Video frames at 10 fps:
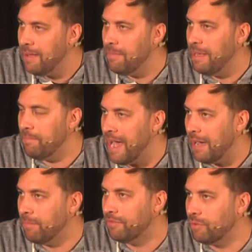may
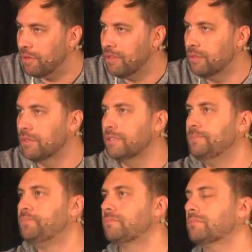bow before the Lord.
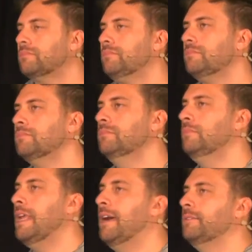
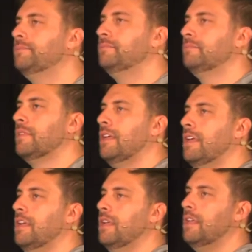Now,
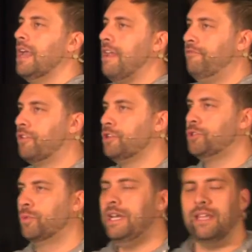at first
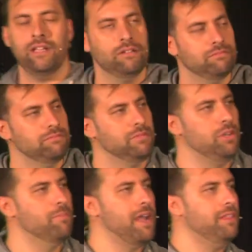reading,
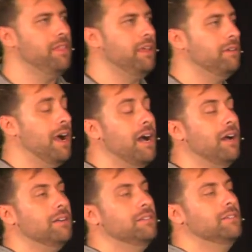you might think, oh,
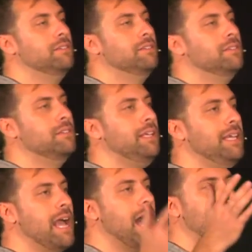he
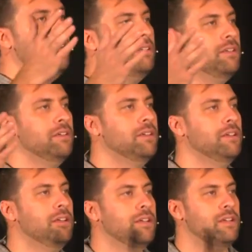got it.
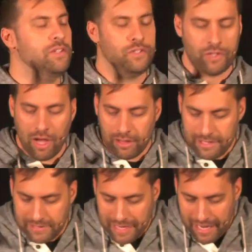Saul
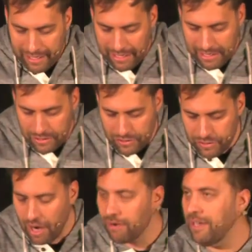is saying he's
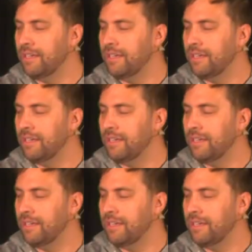sorry.